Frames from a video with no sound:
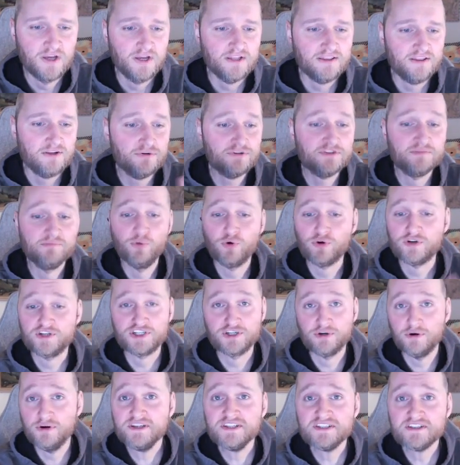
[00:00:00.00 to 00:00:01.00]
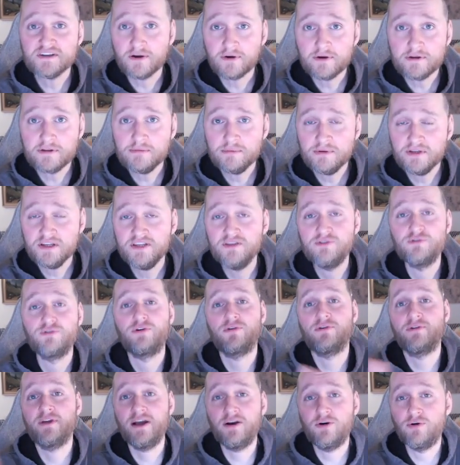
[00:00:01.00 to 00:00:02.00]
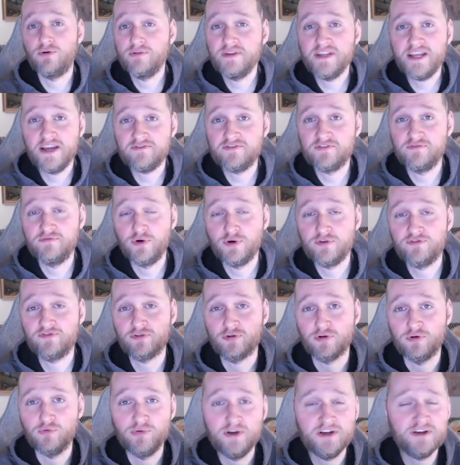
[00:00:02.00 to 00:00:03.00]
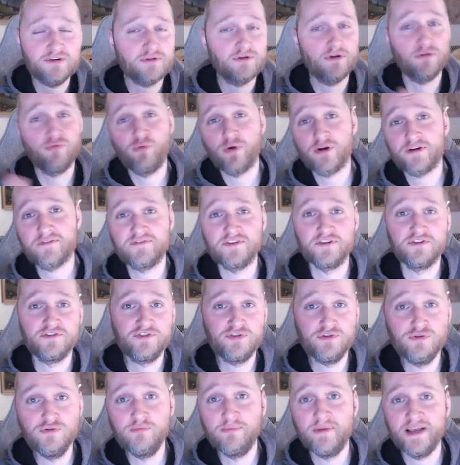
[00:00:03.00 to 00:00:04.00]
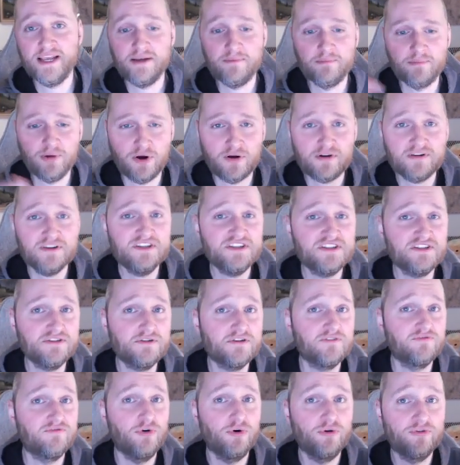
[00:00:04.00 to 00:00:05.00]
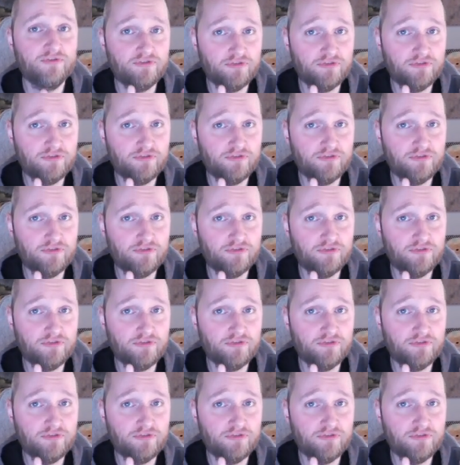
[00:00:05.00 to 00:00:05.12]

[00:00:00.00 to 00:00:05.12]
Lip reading: There is more choice, arguably. You don't only have to vote for a winner of one of the two main parties. You can vote